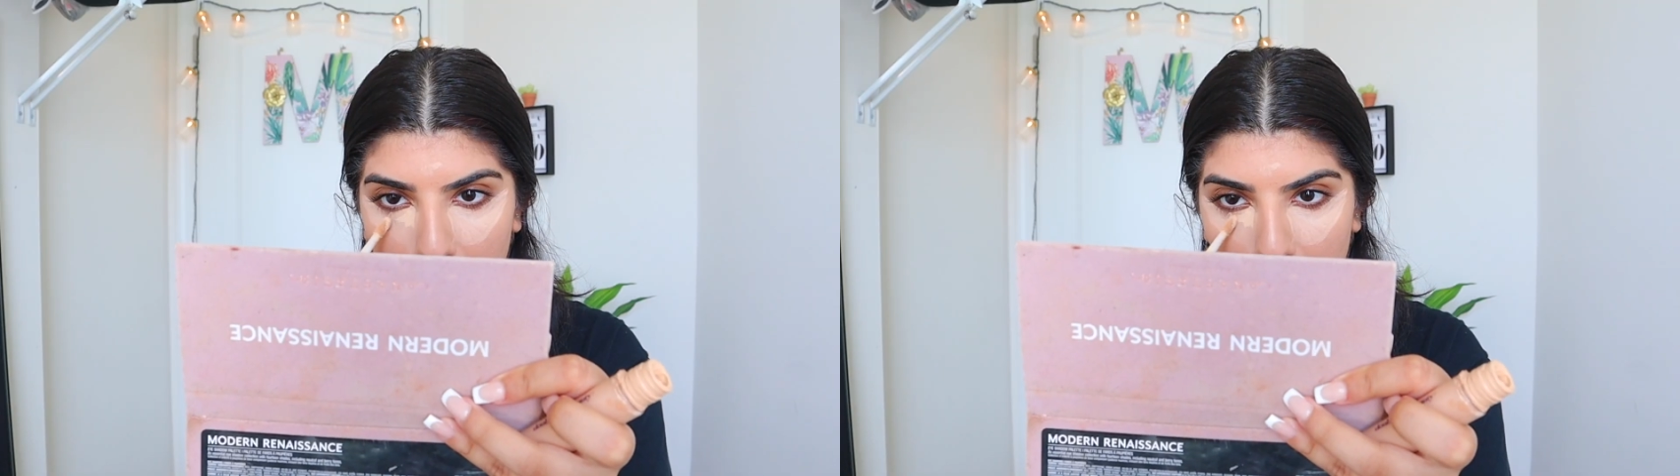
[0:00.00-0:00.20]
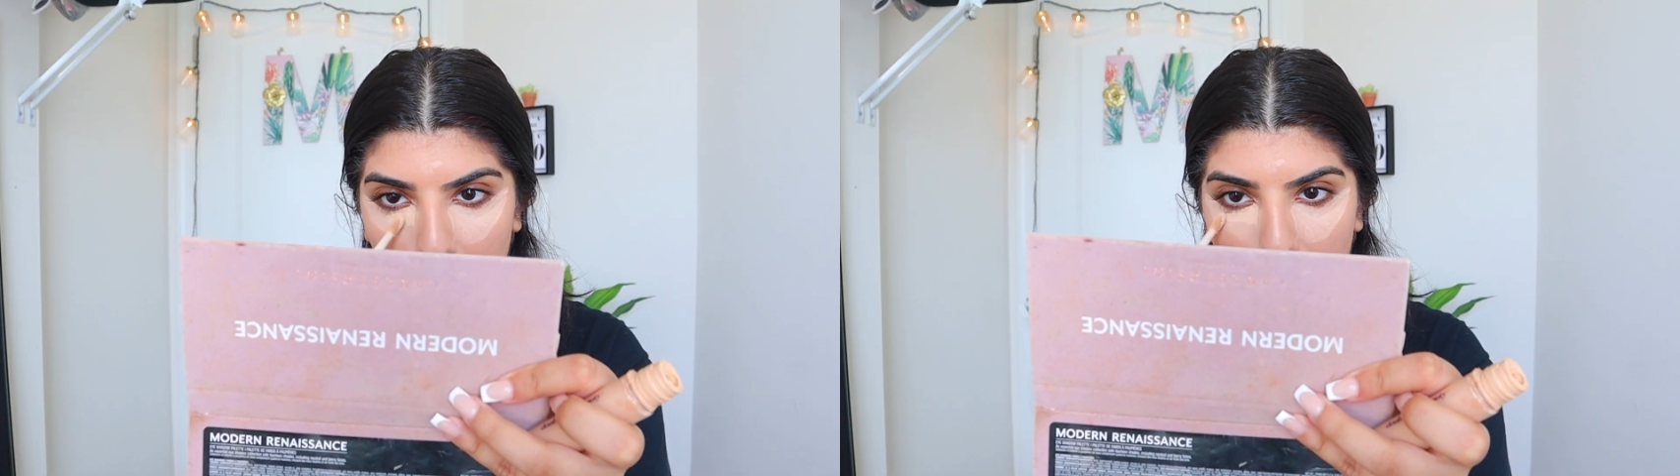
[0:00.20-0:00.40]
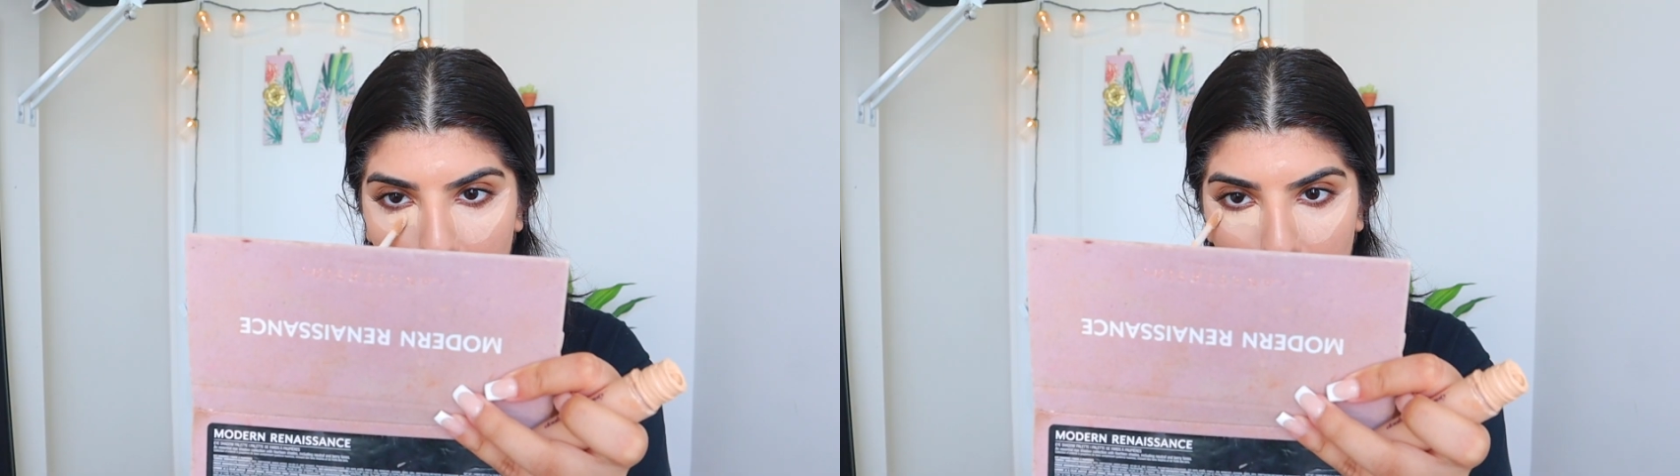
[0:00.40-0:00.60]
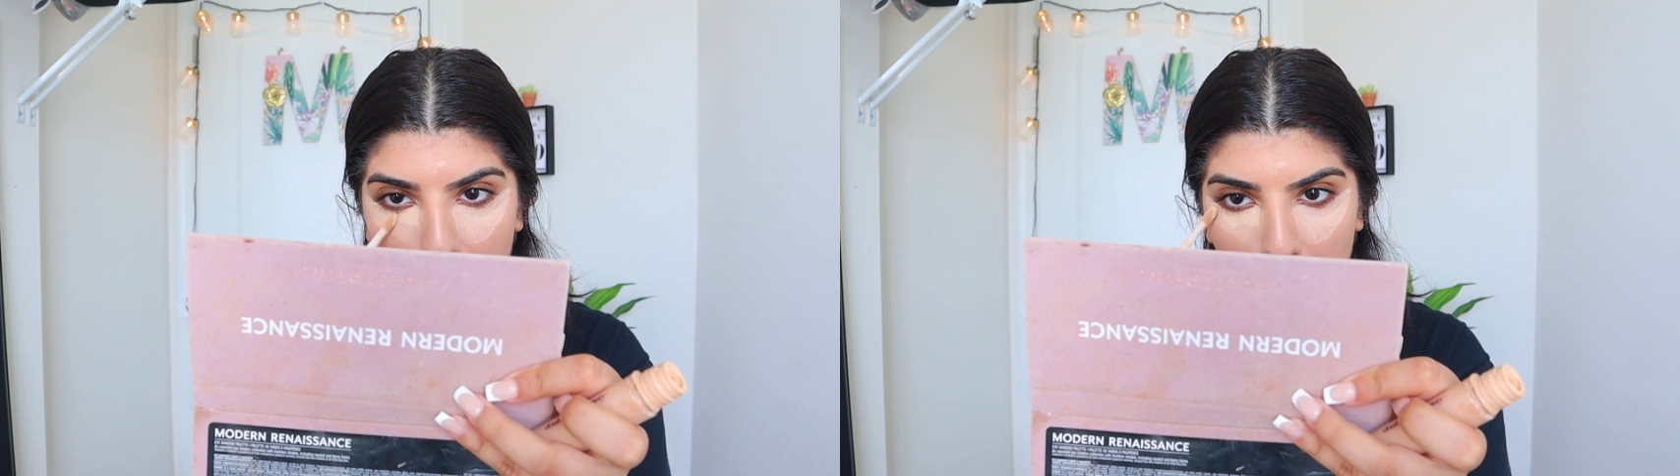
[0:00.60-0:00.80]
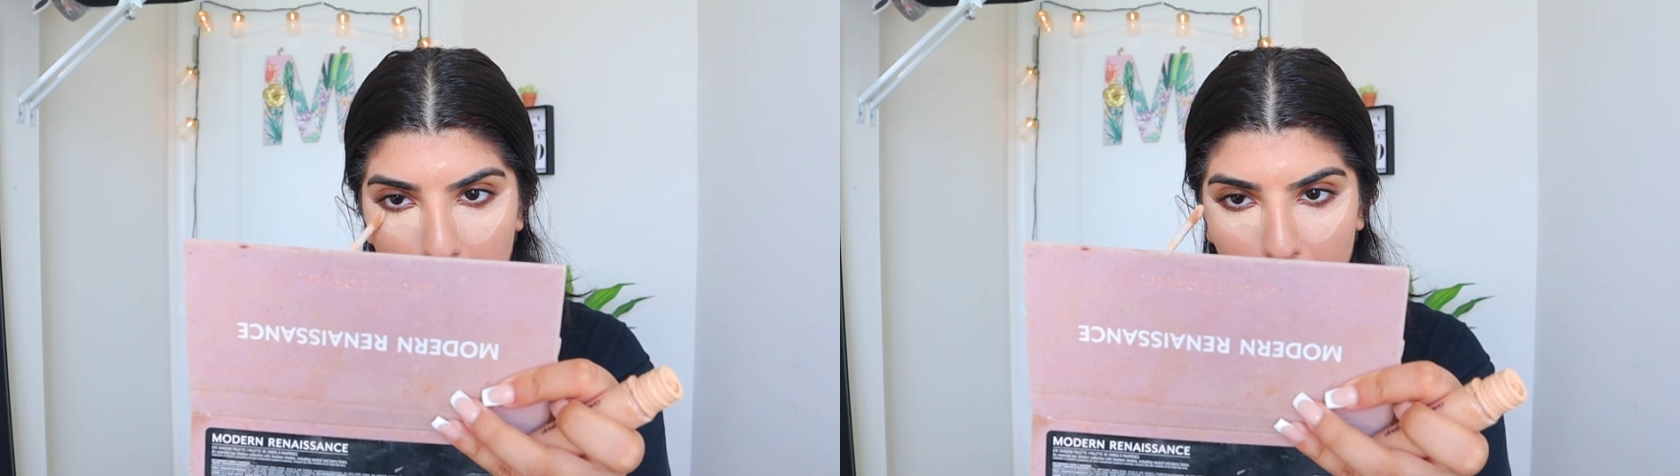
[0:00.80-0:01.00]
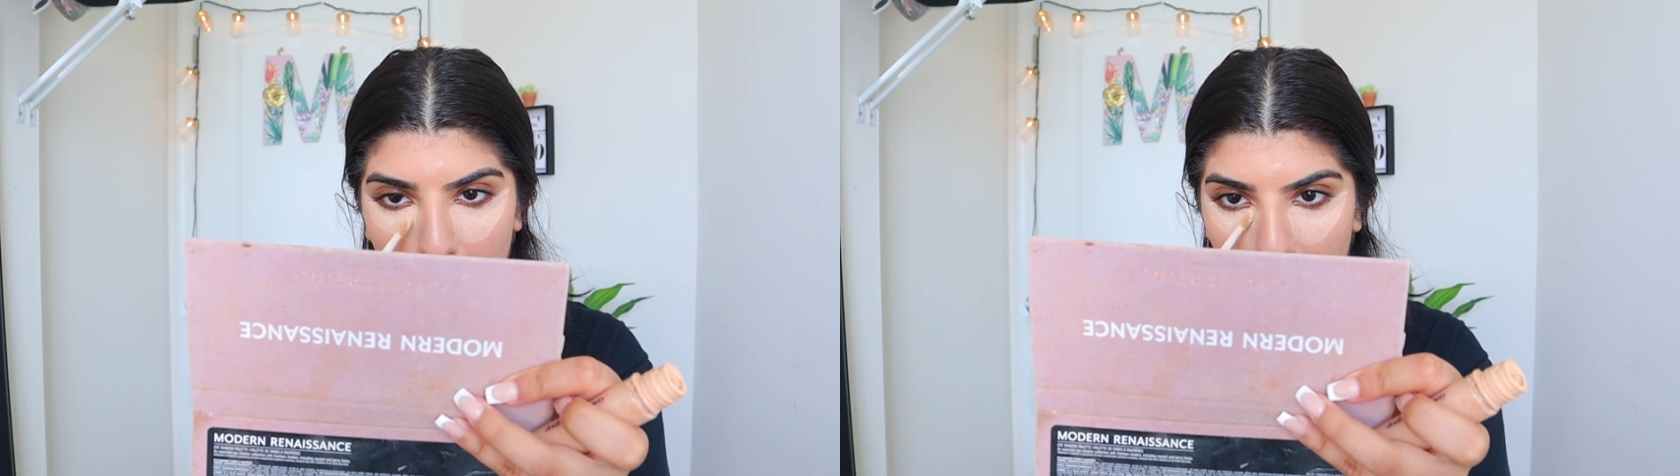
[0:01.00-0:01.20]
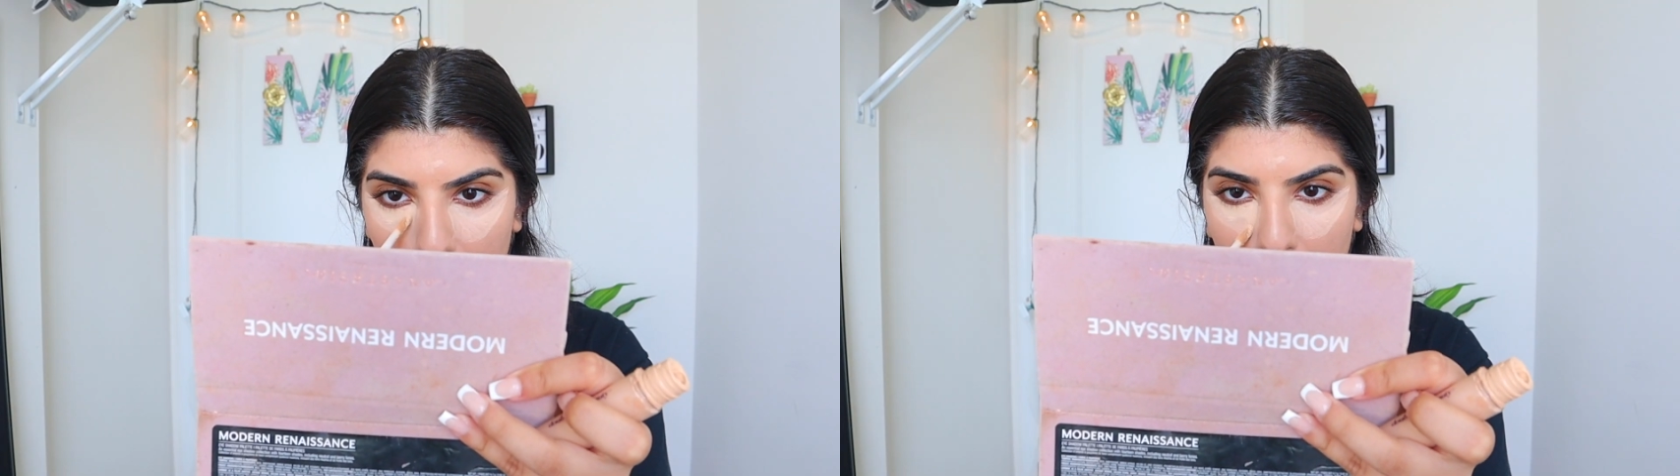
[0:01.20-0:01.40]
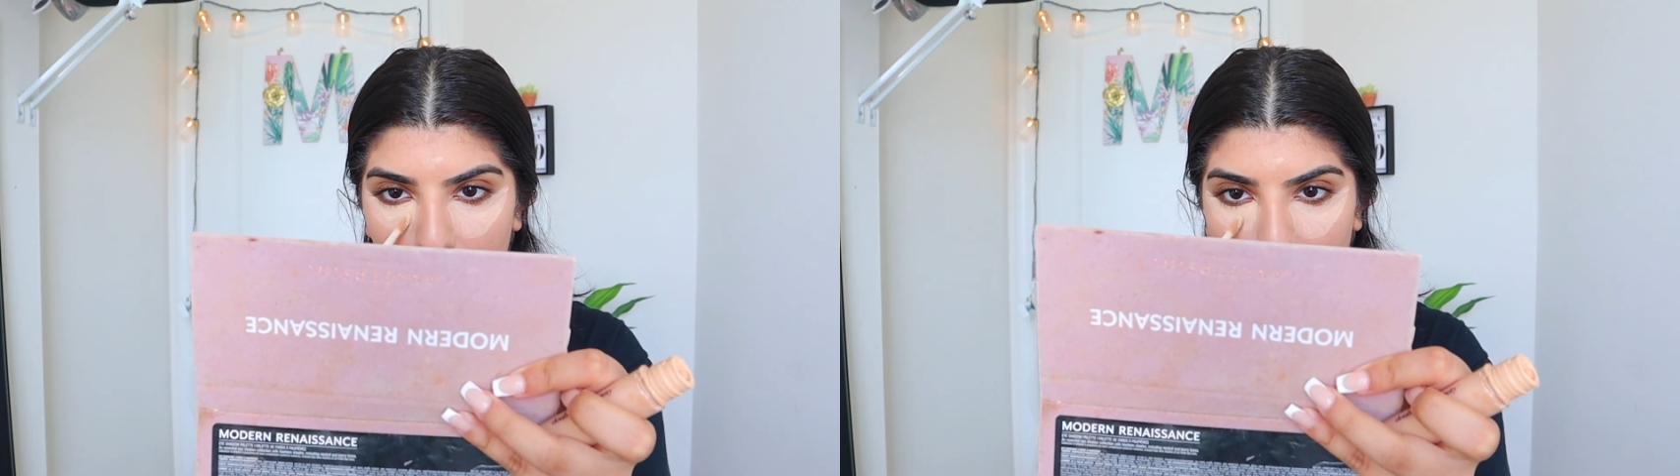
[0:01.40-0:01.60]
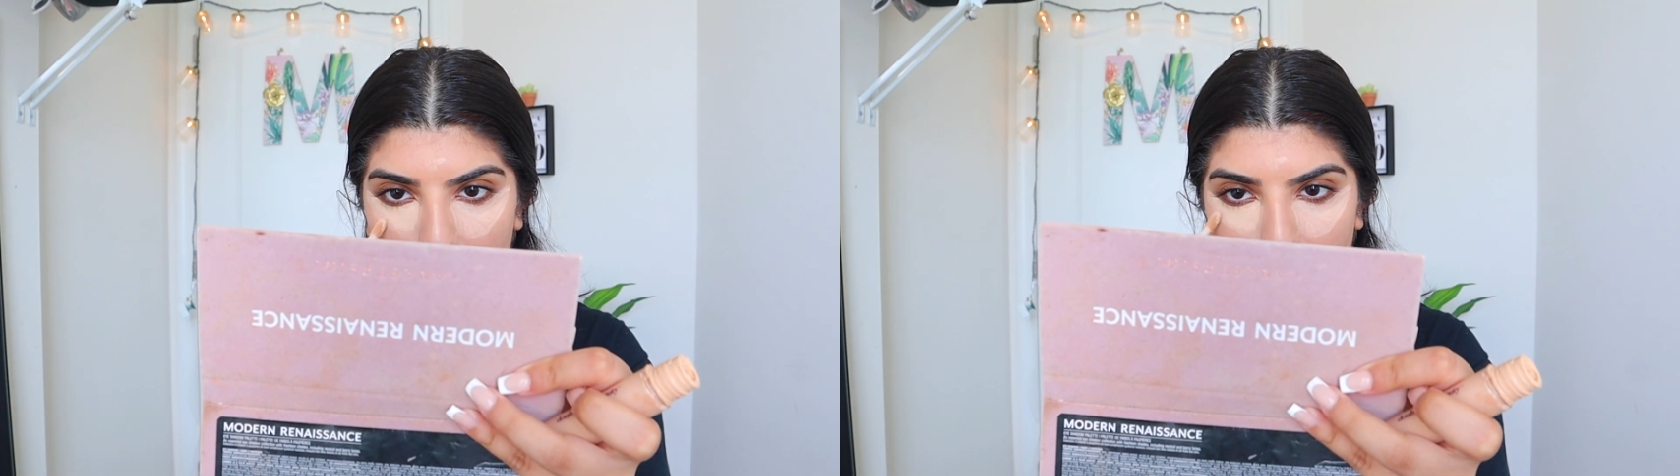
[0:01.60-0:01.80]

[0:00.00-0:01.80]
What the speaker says: concealer. On top of that,